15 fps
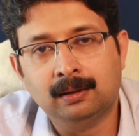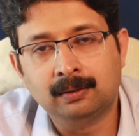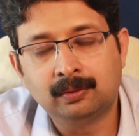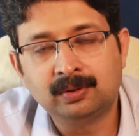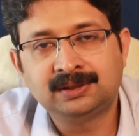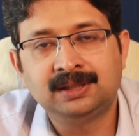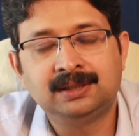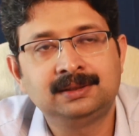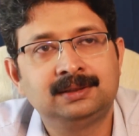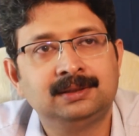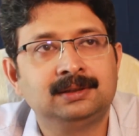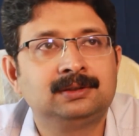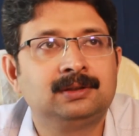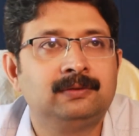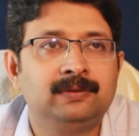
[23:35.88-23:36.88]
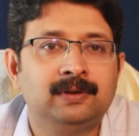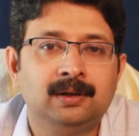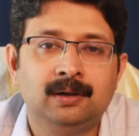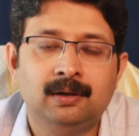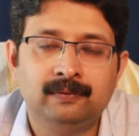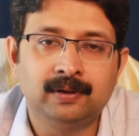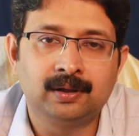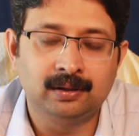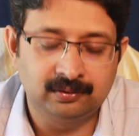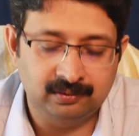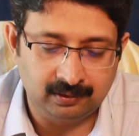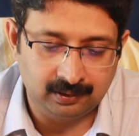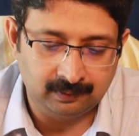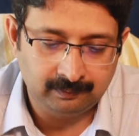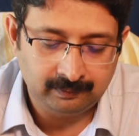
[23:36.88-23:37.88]
good citizens of a
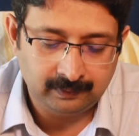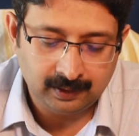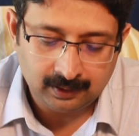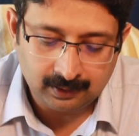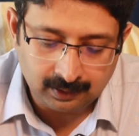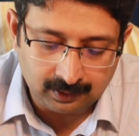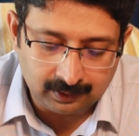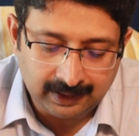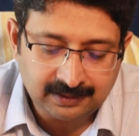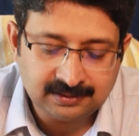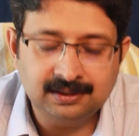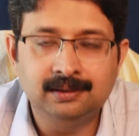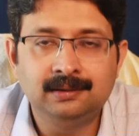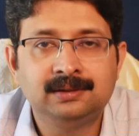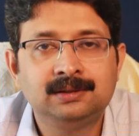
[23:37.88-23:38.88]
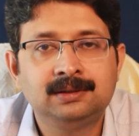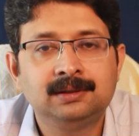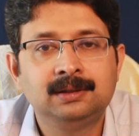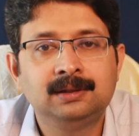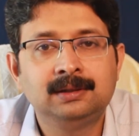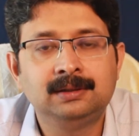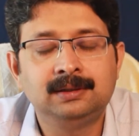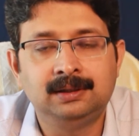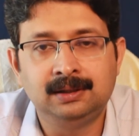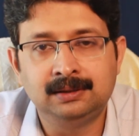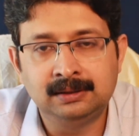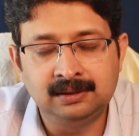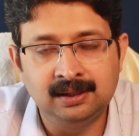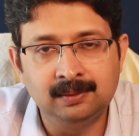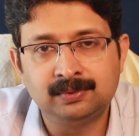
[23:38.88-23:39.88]
country. In that sense,
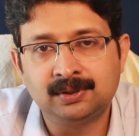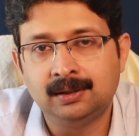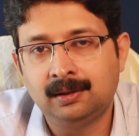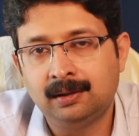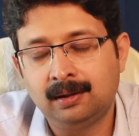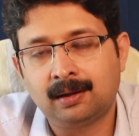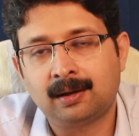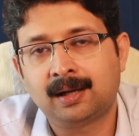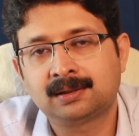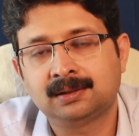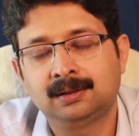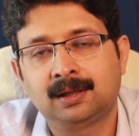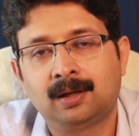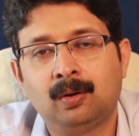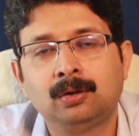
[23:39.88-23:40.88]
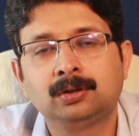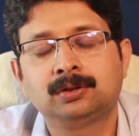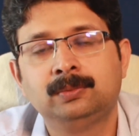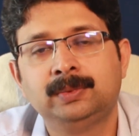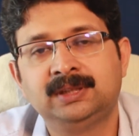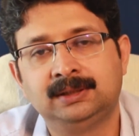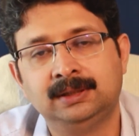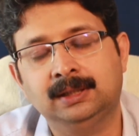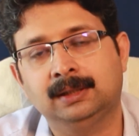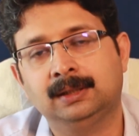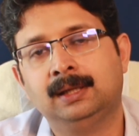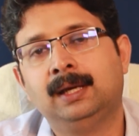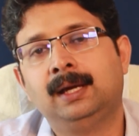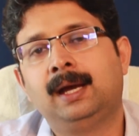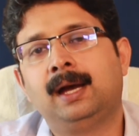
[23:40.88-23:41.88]
team-centered interaction can also be seen
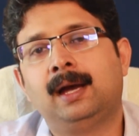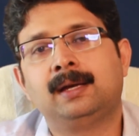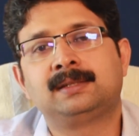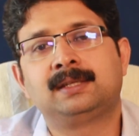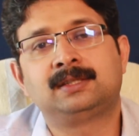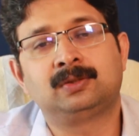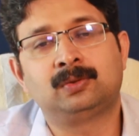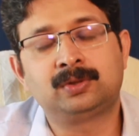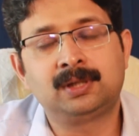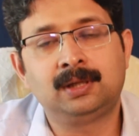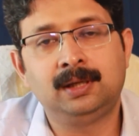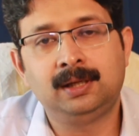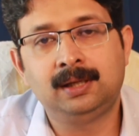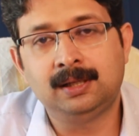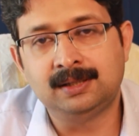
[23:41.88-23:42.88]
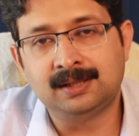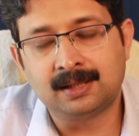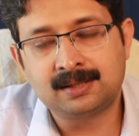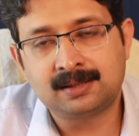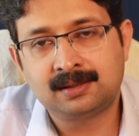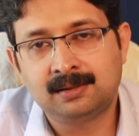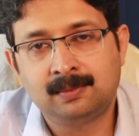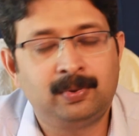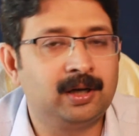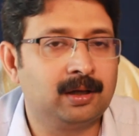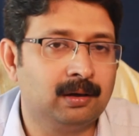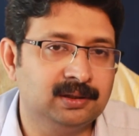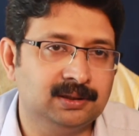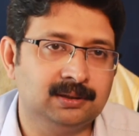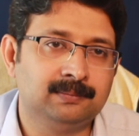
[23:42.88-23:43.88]
as a socially just
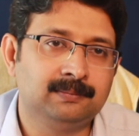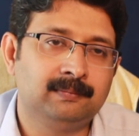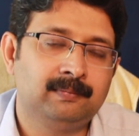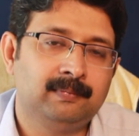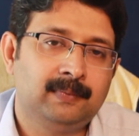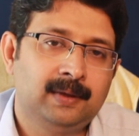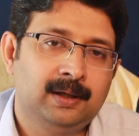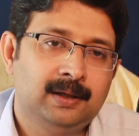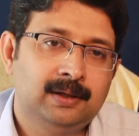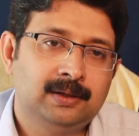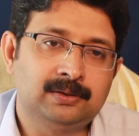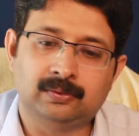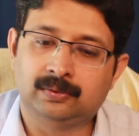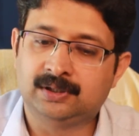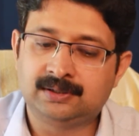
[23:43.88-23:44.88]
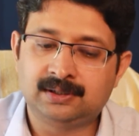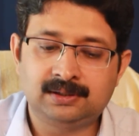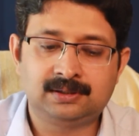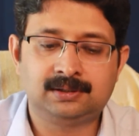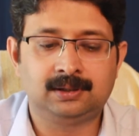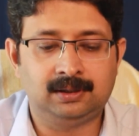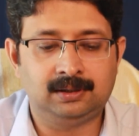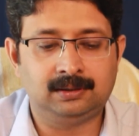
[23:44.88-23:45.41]
pedagogy. So this is